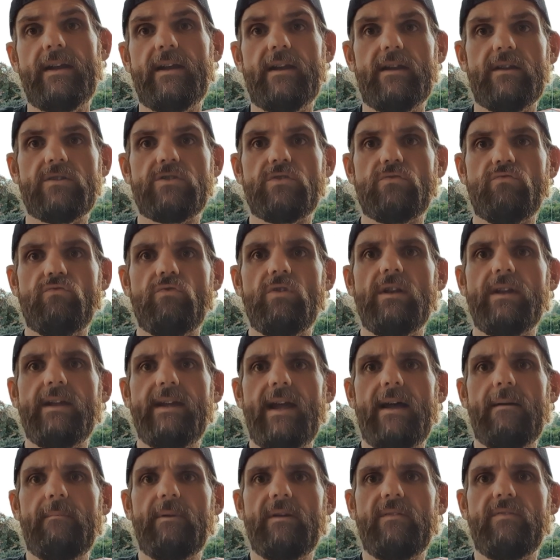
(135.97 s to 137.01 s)
and it's a really
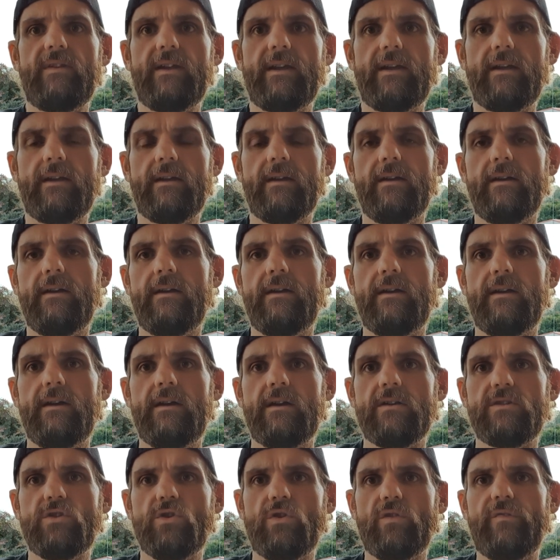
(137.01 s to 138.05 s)
uplifting
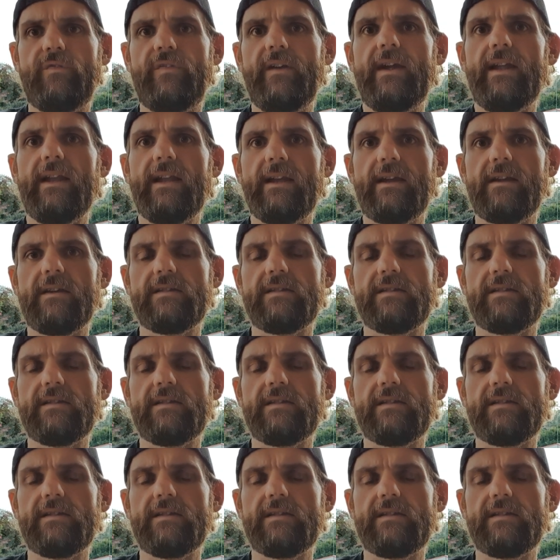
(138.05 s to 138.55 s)
sort of feeling.